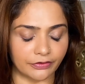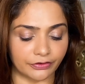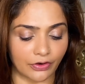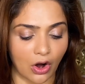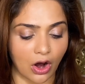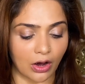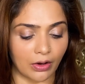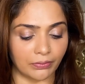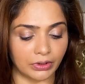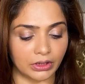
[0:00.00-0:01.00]

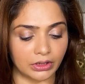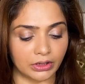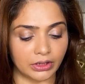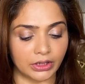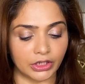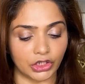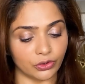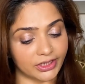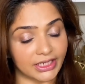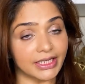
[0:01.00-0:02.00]
from
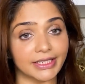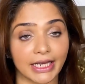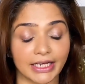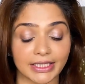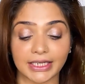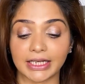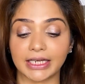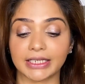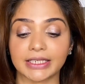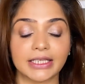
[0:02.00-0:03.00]
Nudestic, and
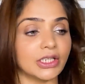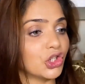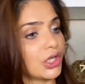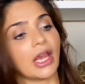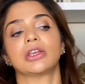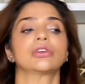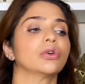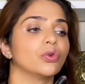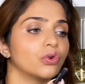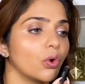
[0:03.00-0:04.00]
it is in the shade
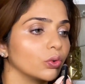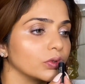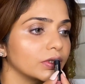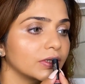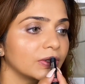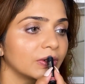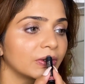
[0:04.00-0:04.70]
Rose.